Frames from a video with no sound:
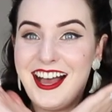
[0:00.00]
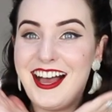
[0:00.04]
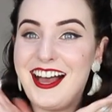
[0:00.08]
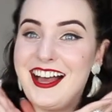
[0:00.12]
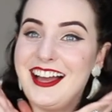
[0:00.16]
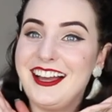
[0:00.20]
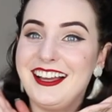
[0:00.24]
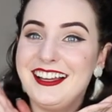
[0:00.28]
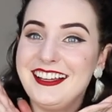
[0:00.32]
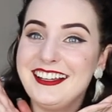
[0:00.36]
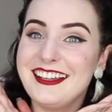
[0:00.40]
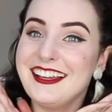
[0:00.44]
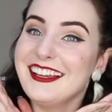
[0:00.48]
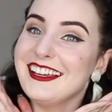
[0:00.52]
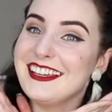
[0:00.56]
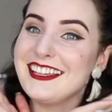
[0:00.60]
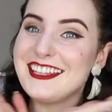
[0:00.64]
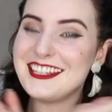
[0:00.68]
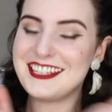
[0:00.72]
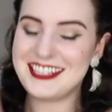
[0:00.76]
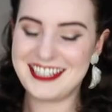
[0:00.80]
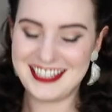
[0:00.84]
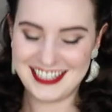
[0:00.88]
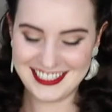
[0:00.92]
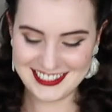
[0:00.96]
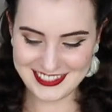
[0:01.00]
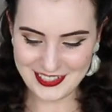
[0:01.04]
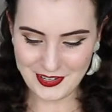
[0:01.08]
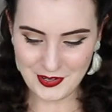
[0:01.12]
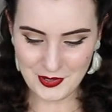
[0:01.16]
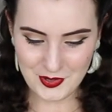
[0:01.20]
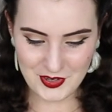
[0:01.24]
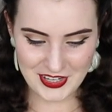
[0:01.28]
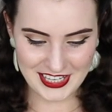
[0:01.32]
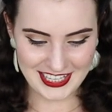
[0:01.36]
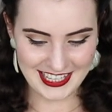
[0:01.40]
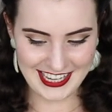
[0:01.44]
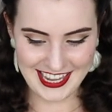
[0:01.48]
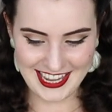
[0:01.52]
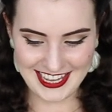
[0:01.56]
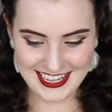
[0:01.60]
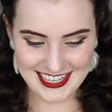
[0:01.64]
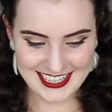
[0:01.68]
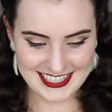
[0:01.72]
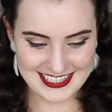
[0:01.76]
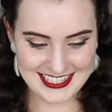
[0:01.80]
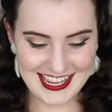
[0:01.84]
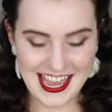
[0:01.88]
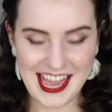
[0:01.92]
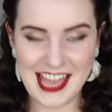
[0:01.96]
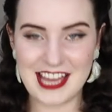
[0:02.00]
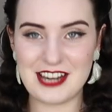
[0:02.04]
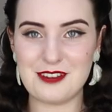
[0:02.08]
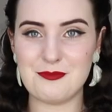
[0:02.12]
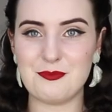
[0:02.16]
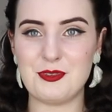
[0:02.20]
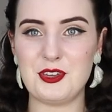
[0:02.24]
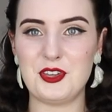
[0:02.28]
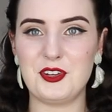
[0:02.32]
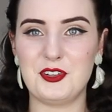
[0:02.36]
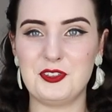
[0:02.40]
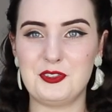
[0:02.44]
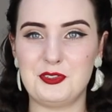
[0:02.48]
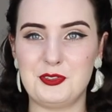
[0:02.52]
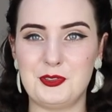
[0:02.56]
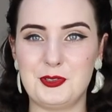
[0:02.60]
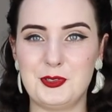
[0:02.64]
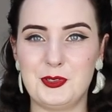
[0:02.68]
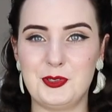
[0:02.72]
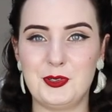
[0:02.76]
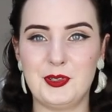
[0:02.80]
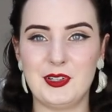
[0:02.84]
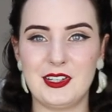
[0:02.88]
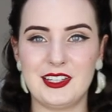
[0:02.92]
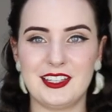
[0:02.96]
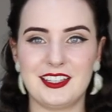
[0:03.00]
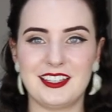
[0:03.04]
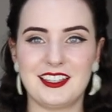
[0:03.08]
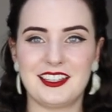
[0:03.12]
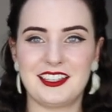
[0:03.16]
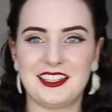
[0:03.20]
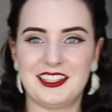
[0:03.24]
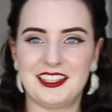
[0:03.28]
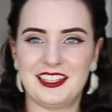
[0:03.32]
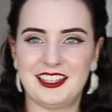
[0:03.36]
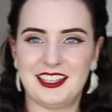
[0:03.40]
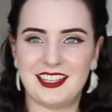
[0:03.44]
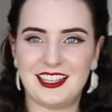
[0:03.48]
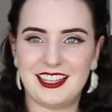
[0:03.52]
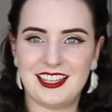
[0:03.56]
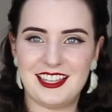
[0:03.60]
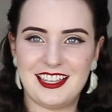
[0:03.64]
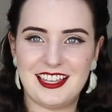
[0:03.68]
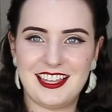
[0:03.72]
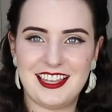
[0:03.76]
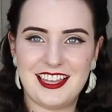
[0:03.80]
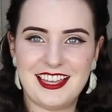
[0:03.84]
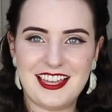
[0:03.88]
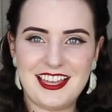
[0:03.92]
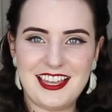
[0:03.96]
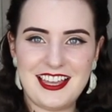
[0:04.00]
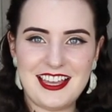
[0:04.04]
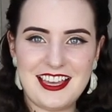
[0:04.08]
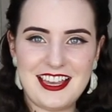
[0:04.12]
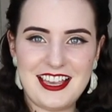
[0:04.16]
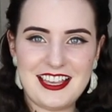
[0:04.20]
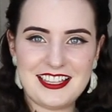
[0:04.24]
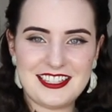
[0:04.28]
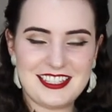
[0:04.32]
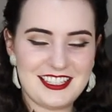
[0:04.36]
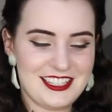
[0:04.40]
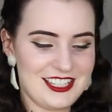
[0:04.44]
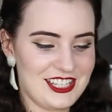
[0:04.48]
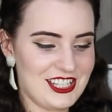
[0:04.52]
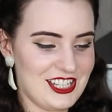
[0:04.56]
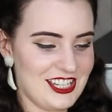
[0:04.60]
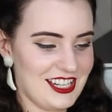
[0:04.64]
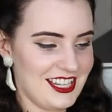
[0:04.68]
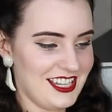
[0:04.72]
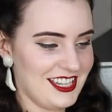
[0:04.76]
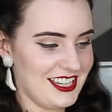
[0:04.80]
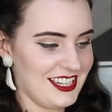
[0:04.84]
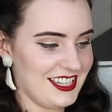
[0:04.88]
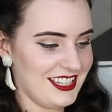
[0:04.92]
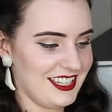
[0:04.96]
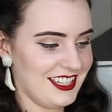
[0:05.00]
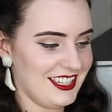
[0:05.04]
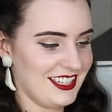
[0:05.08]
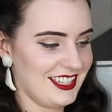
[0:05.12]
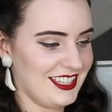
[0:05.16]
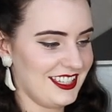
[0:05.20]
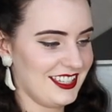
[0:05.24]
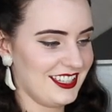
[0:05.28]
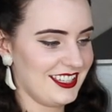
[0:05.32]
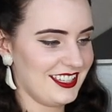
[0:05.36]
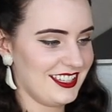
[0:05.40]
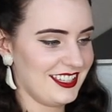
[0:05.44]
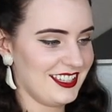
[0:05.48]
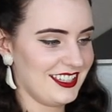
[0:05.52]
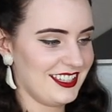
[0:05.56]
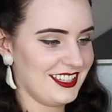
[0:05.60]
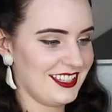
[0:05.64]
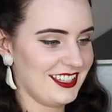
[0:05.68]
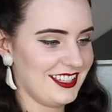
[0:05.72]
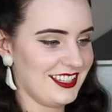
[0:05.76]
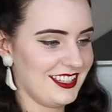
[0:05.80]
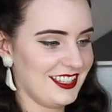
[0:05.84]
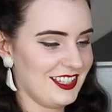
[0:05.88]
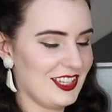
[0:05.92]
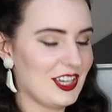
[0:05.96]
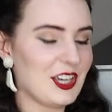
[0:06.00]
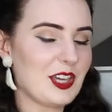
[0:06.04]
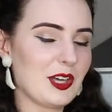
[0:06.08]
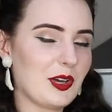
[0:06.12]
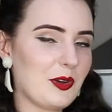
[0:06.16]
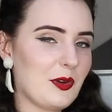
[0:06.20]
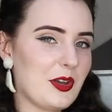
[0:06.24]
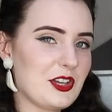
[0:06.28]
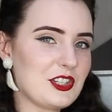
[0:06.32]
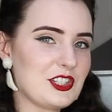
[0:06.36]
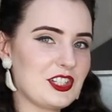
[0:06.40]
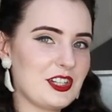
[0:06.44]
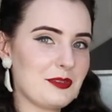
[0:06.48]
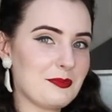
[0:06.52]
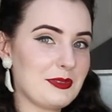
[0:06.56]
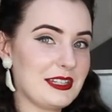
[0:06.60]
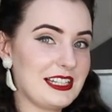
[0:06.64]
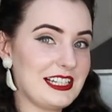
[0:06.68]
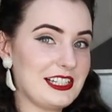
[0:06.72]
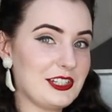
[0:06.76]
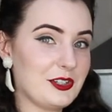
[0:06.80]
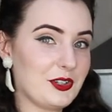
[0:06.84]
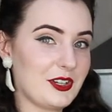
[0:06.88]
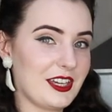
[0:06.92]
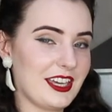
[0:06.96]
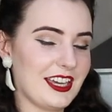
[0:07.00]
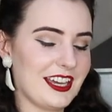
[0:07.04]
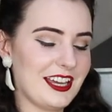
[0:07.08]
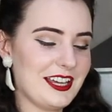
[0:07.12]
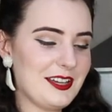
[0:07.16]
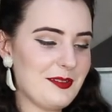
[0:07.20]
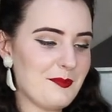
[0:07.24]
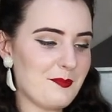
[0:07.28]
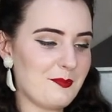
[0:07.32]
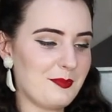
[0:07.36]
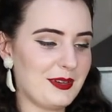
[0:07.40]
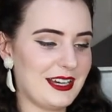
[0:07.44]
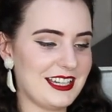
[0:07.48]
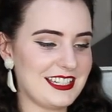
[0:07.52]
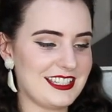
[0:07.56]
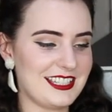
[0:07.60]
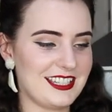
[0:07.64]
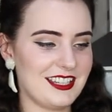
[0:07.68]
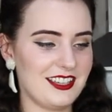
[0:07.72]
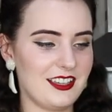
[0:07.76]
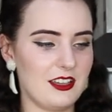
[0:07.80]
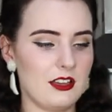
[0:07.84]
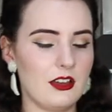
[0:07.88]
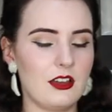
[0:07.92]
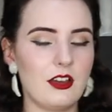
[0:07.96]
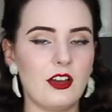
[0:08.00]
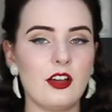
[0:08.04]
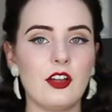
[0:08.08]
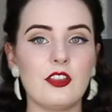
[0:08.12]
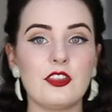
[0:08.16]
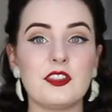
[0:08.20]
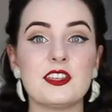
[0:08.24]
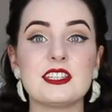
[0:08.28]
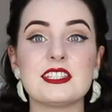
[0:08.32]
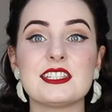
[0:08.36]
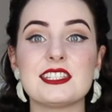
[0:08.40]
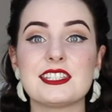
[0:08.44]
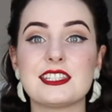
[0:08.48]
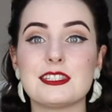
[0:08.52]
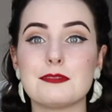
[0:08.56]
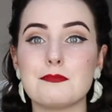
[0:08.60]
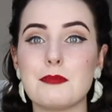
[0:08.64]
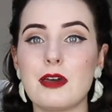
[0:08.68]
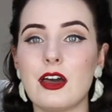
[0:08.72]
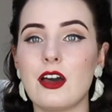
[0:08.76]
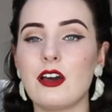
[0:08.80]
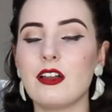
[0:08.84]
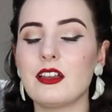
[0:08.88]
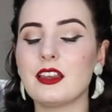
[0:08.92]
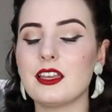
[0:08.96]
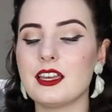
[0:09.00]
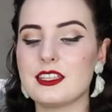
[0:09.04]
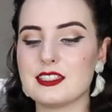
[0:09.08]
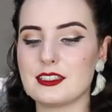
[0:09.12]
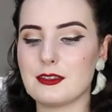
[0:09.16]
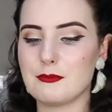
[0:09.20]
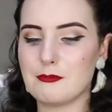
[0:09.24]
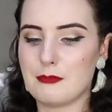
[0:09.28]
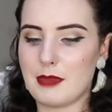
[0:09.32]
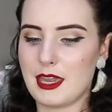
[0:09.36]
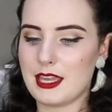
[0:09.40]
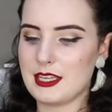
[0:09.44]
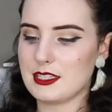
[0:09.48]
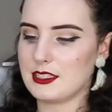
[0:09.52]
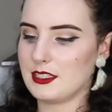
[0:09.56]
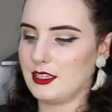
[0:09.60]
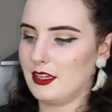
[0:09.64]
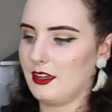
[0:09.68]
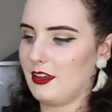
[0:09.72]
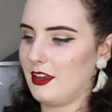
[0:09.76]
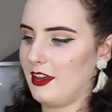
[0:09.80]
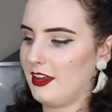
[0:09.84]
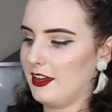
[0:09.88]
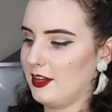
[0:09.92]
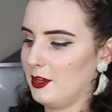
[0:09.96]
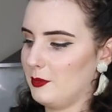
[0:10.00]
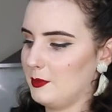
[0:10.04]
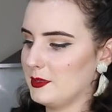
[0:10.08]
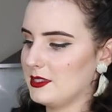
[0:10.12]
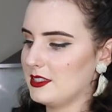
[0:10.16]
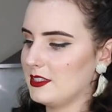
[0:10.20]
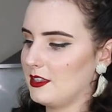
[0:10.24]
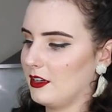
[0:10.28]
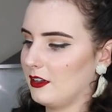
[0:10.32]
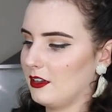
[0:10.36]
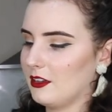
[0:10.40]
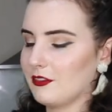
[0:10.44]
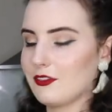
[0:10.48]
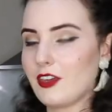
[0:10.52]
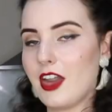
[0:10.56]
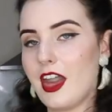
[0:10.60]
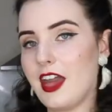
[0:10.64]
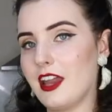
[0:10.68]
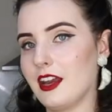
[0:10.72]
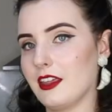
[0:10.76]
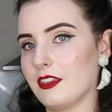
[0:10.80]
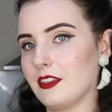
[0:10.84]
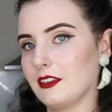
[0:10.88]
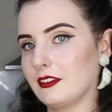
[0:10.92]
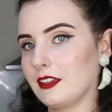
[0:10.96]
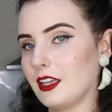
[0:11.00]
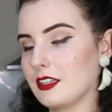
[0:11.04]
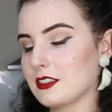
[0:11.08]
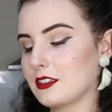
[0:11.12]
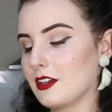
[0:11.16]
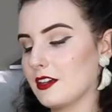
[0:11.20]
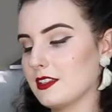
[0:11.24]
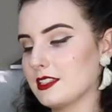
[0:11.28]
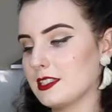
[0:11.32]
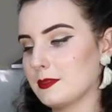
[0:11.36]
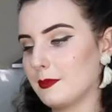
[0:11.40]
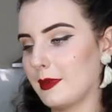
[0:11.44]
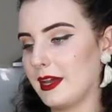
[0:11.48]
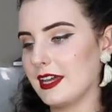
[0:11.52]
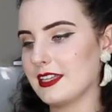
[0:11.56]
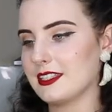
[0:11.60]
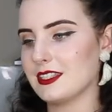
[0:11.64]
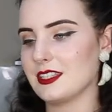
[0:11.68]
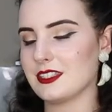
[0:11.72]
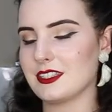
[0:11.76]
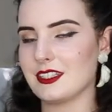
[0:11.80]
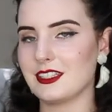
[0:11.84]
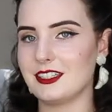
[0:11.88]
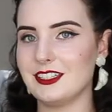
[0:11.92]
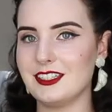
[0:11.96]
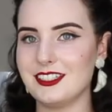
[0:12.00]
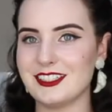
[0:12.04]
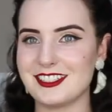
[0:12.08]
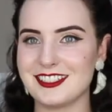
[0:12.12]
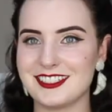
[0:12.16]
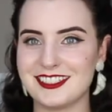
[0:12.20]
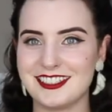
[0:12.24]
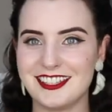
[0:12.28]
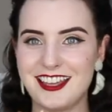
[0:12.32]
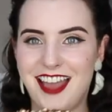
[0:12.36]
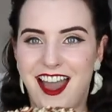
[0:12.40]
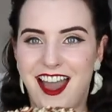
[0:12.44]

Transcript: Ah, she's all glazed and beautiful, isn't she? Questionably looking, but the smell is amazing. I am a sucker for anything that's got spices in it.